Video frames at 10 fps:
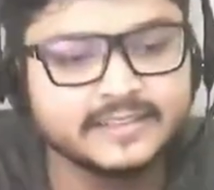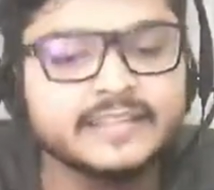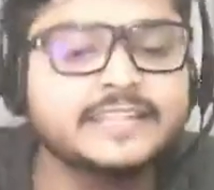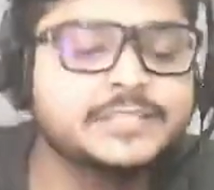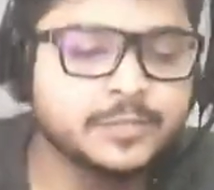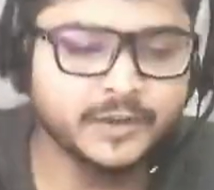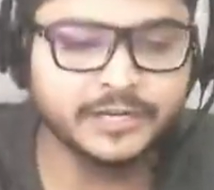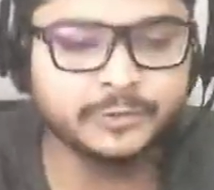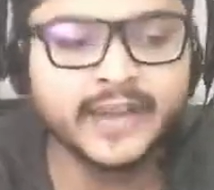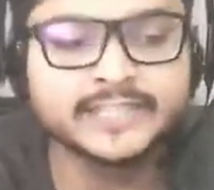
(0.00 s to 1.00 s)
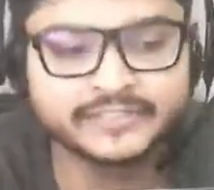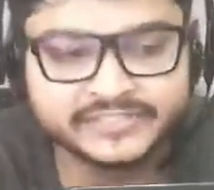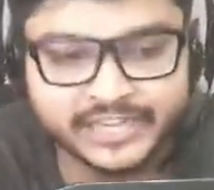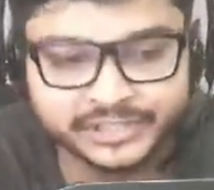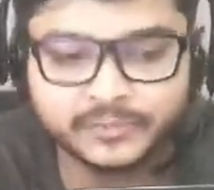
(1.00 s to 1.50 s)
Let's do an interactive
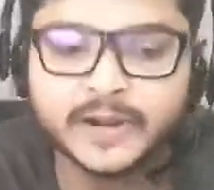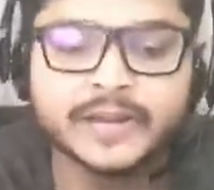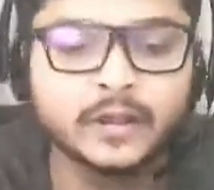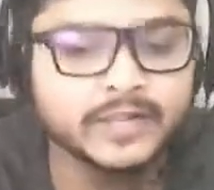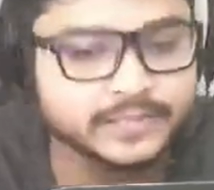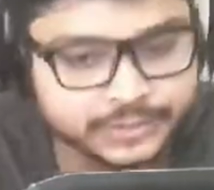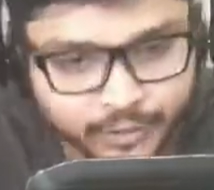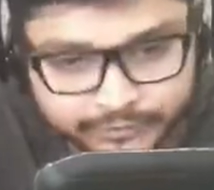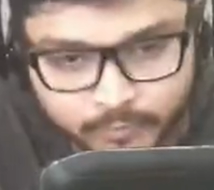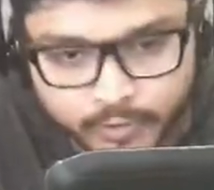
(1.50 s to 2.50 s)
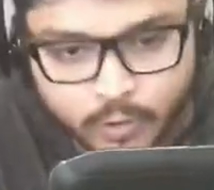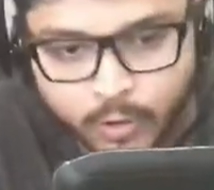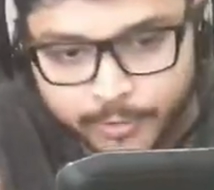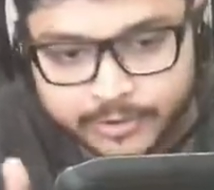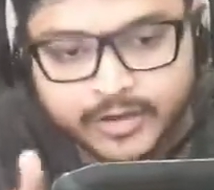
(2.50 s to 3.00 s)
session right now. Let's start from the
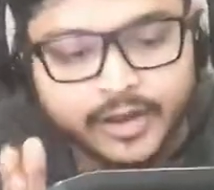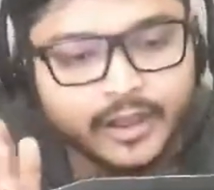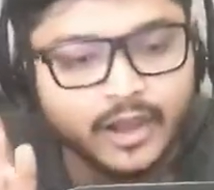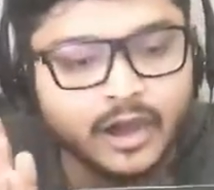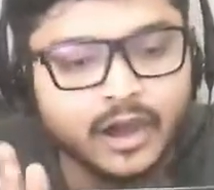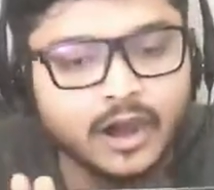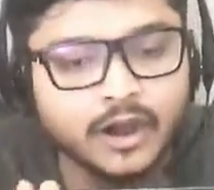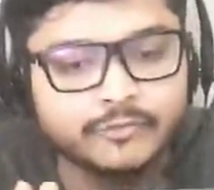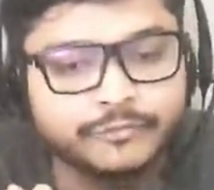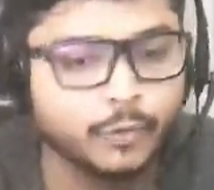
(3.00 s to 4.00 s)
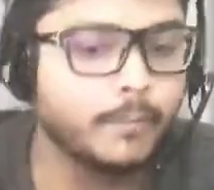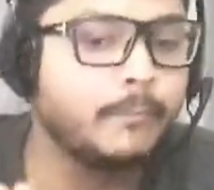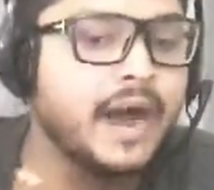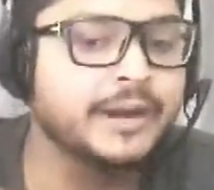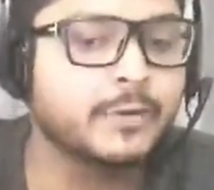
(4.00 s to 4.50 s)
corner. From
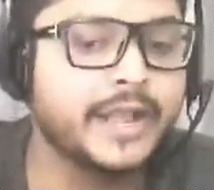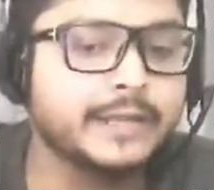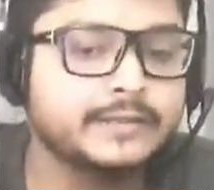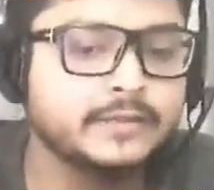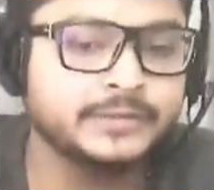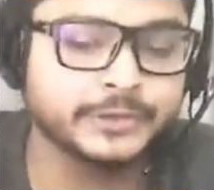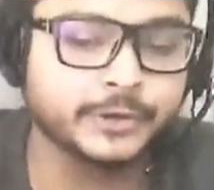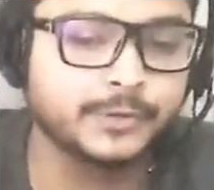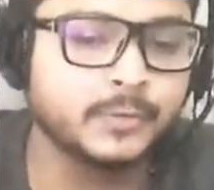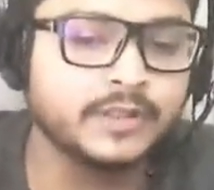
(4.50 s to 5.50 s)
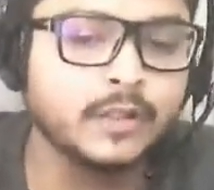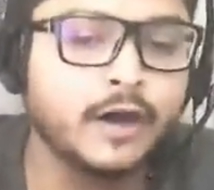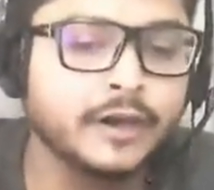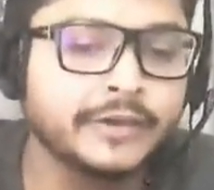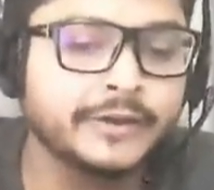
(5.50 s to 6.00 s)
my right, the girl with the
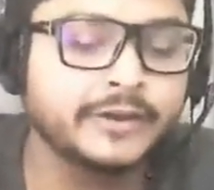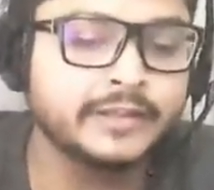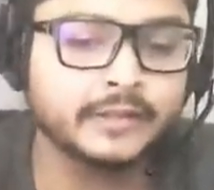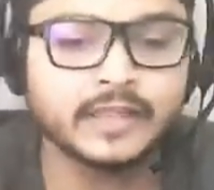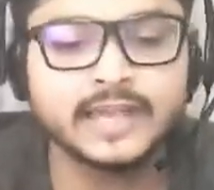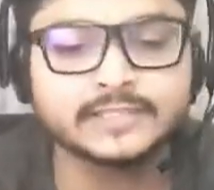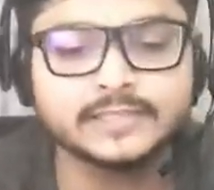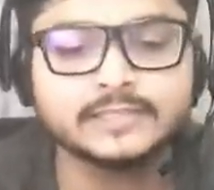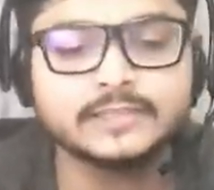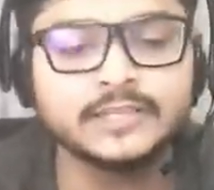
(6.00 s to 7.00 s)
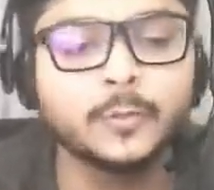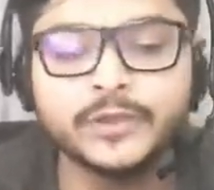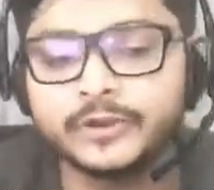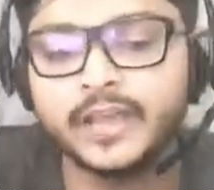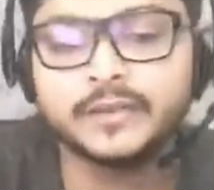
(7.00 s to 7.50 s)
long hair and the glasses. Tell
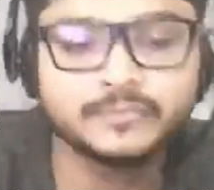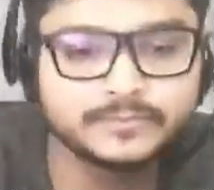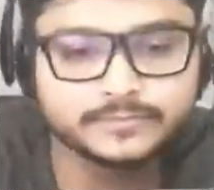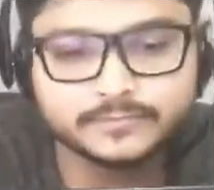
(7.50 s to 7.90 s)
me your name.